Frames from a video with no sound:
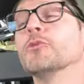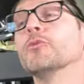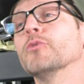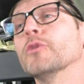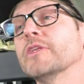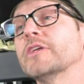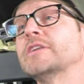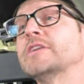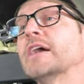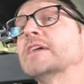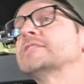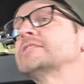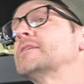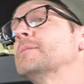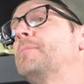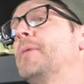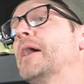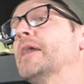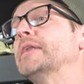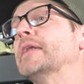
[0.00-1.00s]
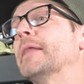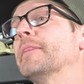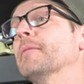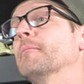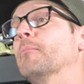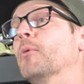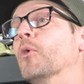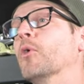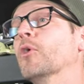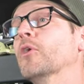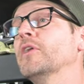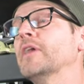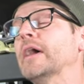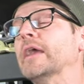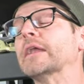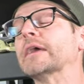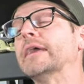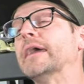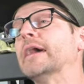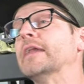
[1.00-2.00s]
So it really does depend on the board.
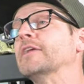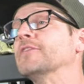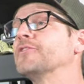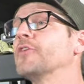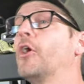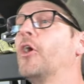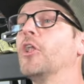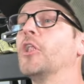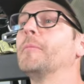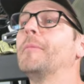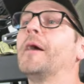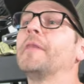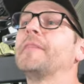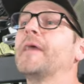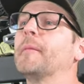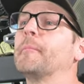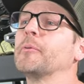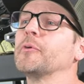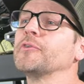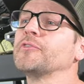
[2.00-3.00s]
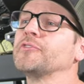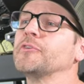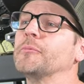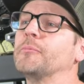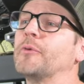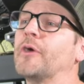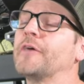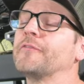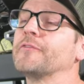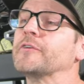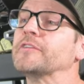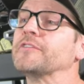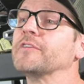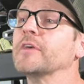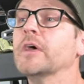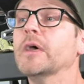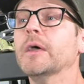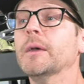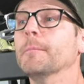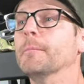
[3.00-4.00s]
And again, it's all about that personal preference.
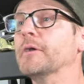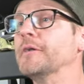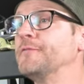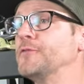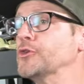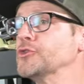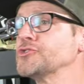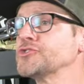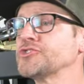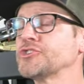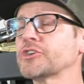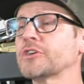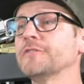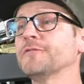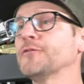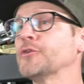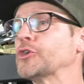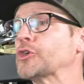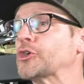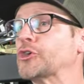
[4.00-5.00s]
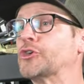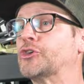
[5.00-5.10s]
But if you're just looking for a